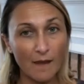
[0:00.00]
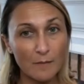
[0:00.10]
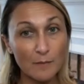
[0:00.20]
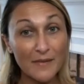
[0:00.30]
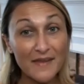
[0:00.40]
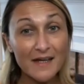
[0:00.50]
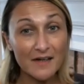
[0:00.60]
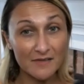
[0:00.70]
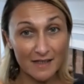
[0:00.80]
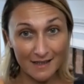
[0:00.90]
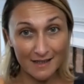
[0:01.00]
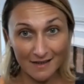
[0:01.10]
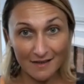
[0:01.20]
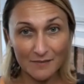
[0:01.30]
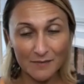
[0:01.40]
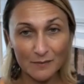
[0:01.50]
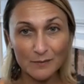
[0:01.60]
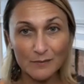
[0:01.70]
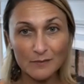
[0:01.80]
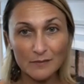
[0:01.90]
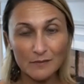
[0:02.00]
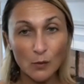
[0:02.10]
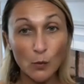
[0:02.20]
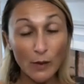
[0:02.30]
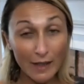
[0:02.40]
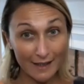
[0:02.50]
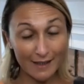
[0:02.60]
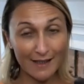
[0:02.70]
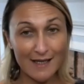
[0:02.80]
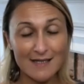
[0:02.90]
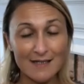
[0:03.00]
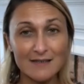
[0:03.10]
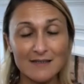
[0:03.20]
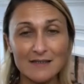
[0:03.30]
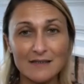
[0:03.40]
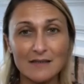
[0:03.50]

But they are really willing and